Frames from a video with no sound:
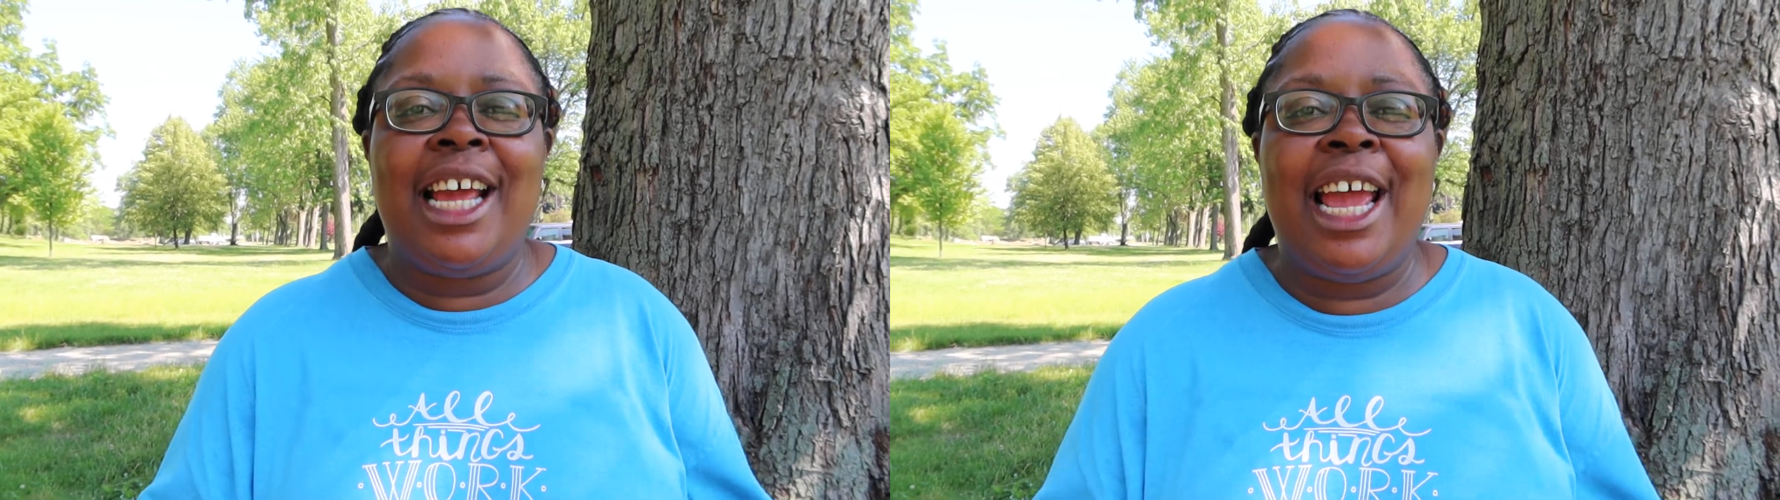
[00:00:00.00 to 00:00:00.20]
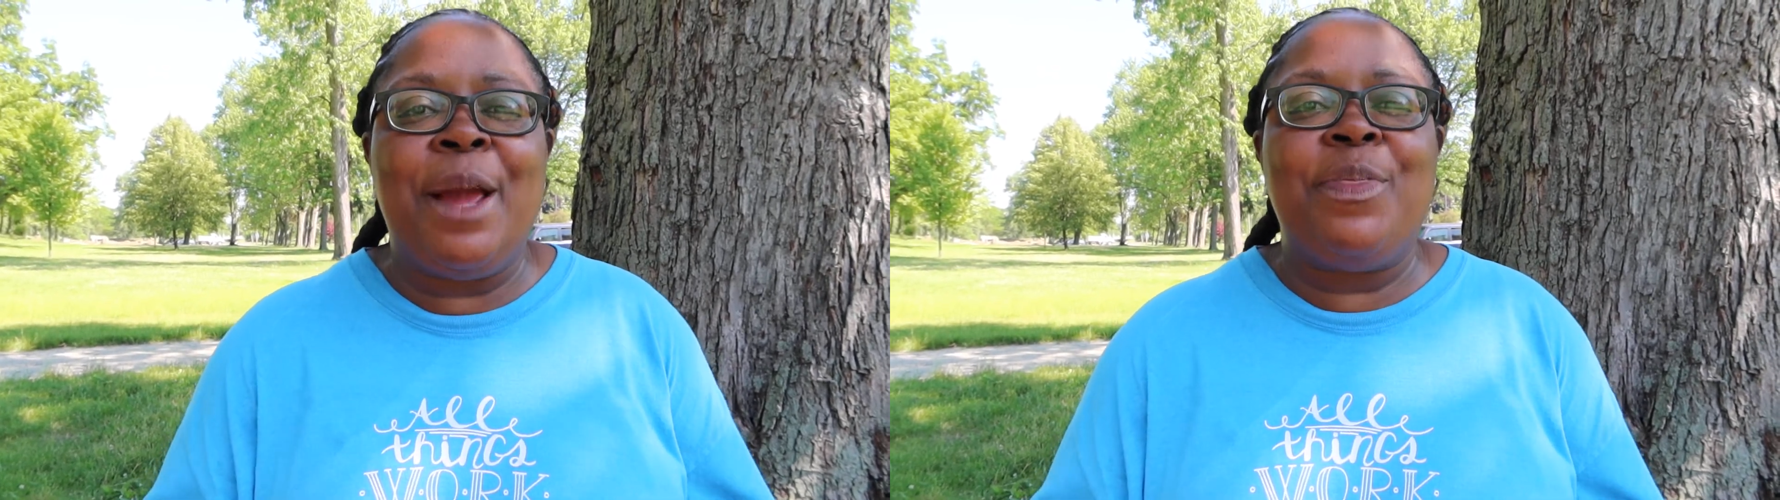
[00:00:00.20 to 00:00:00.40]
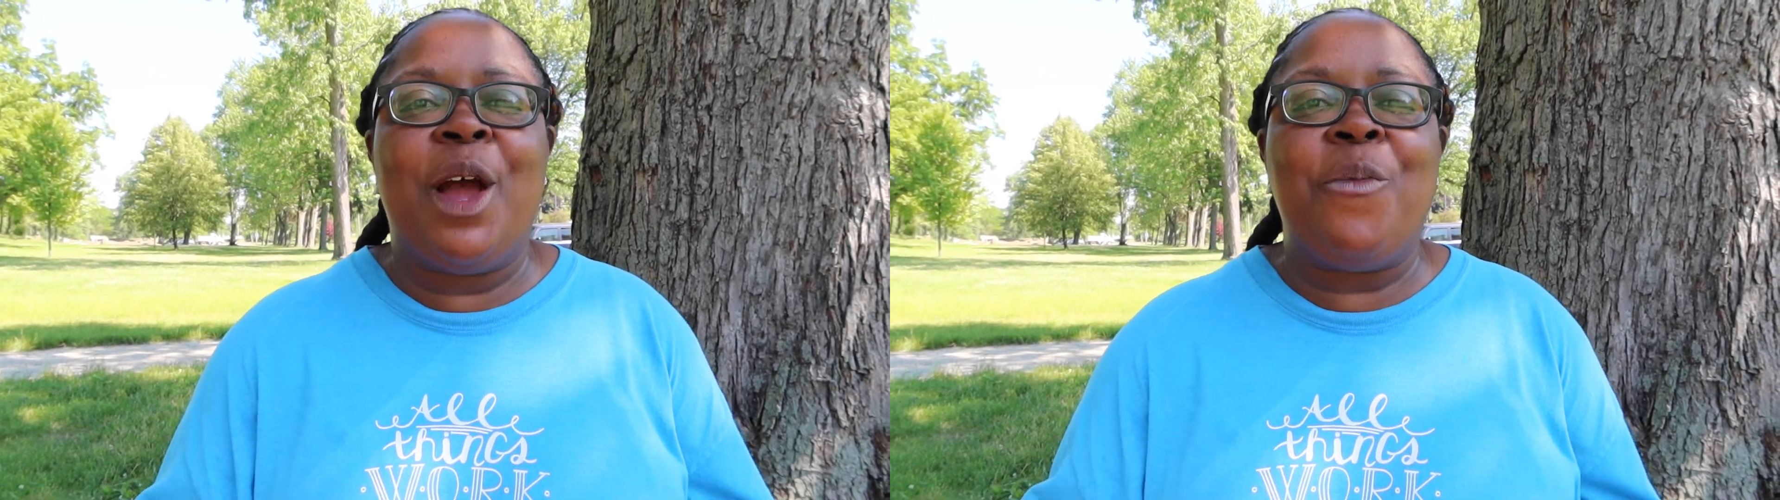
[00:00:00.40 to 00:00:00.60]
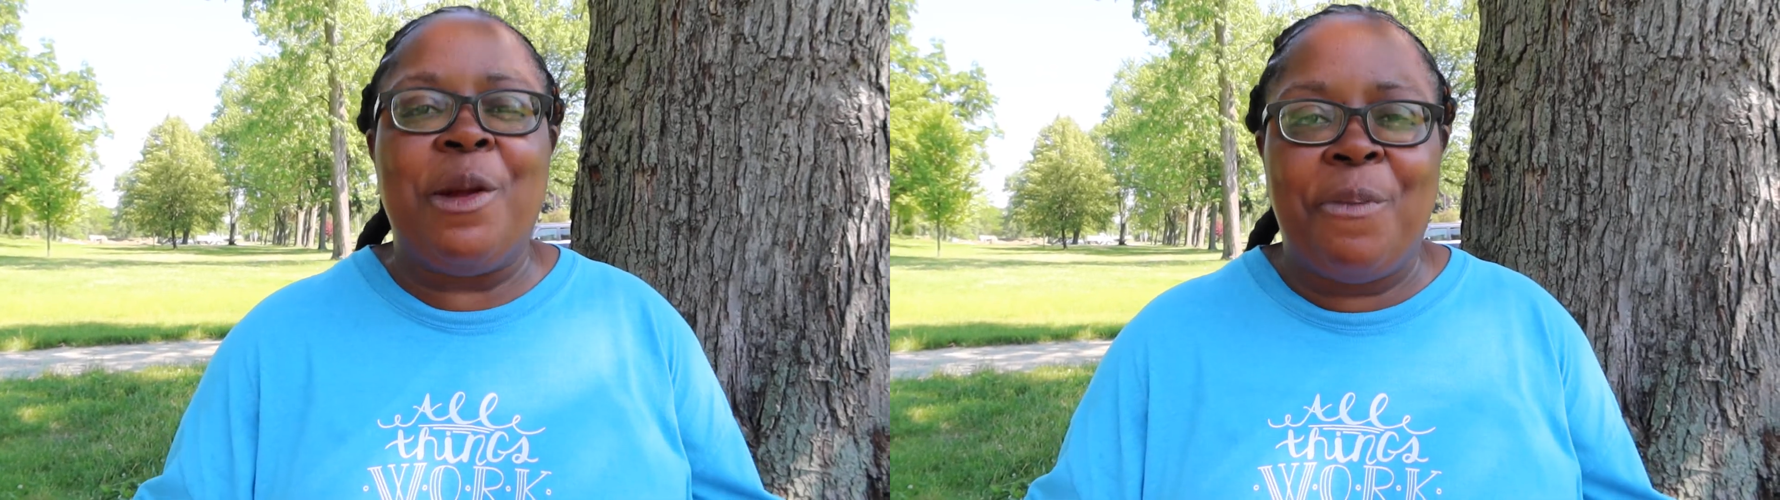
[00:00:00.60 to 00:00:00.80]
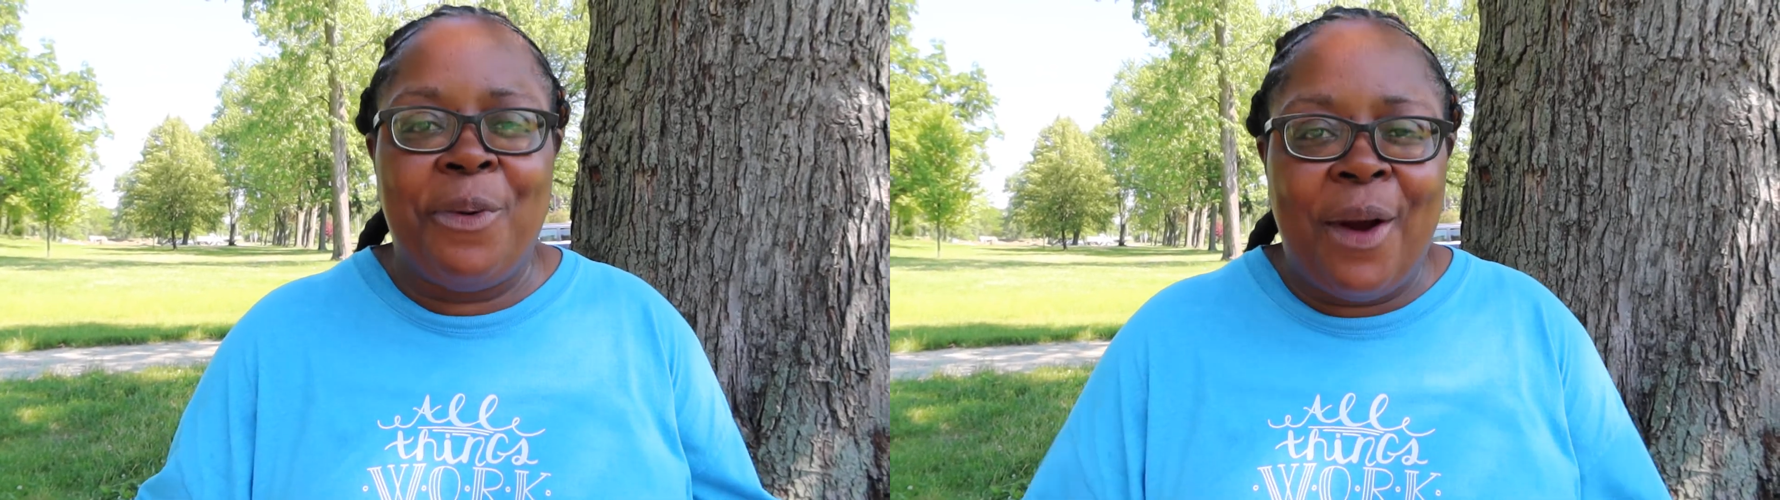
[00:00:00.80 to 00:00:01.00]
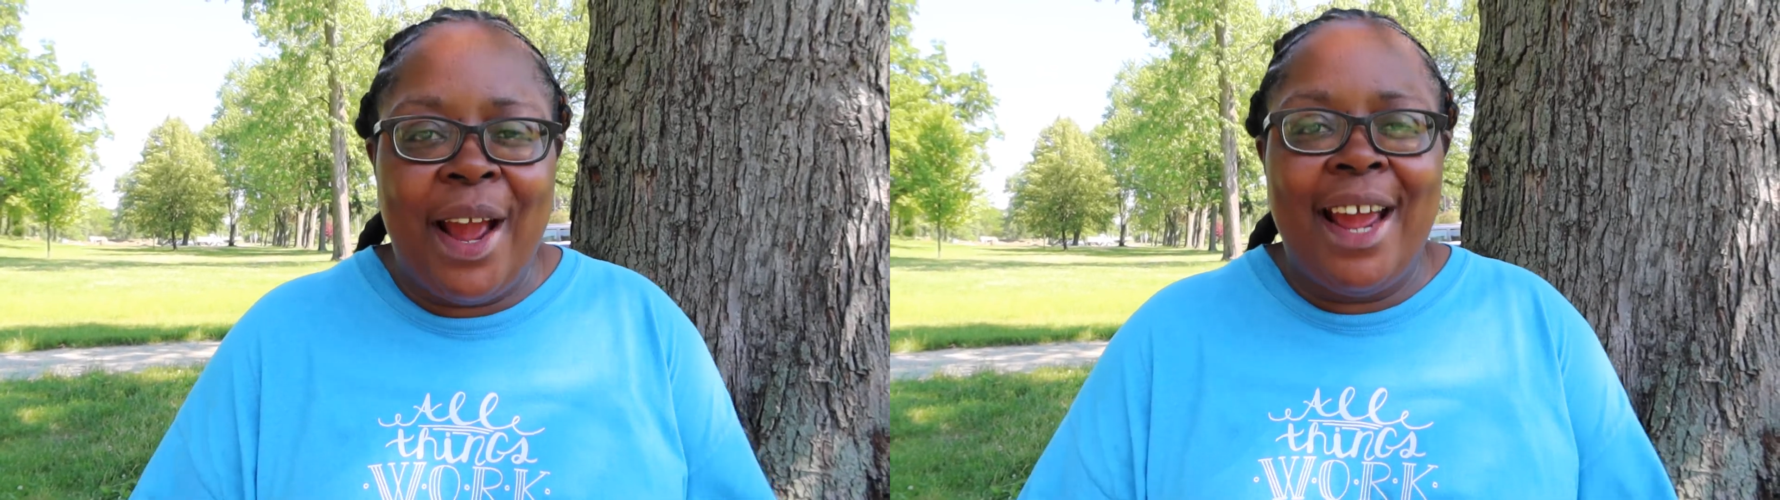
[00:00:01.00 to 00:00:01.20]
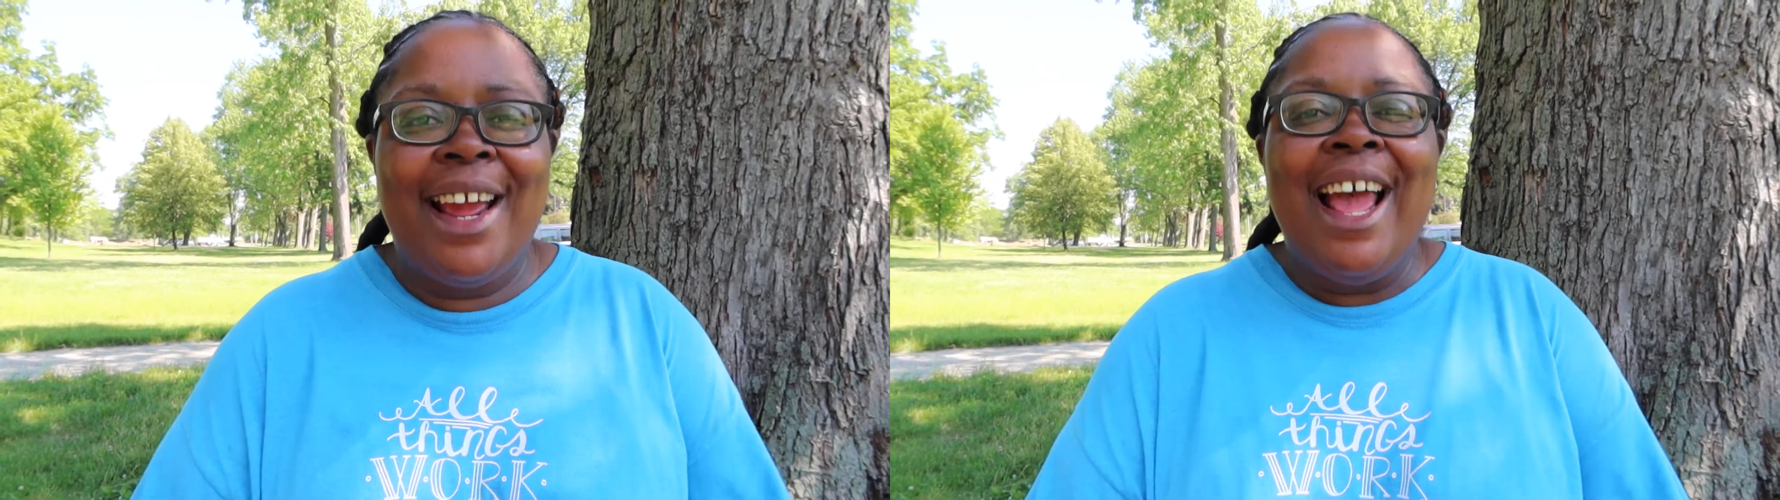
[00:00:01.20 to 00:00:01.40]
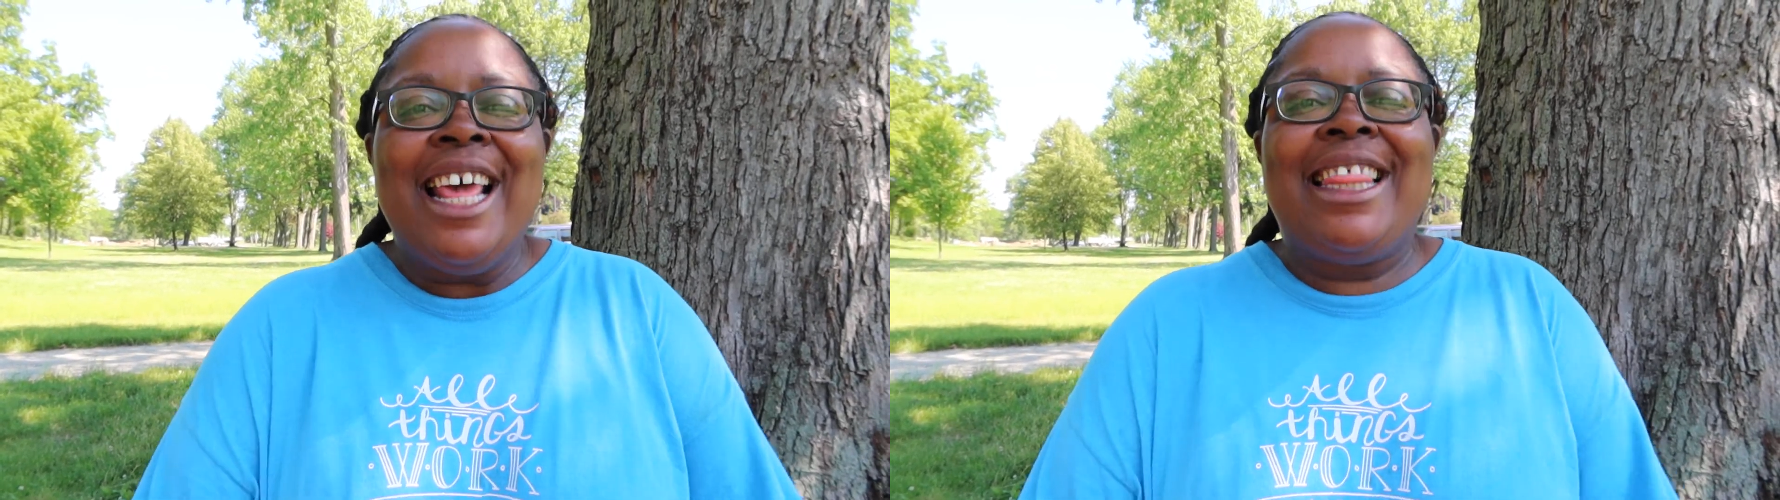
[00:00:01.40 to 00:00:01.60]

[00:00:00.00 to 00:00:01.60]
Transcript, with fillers: name that we pray.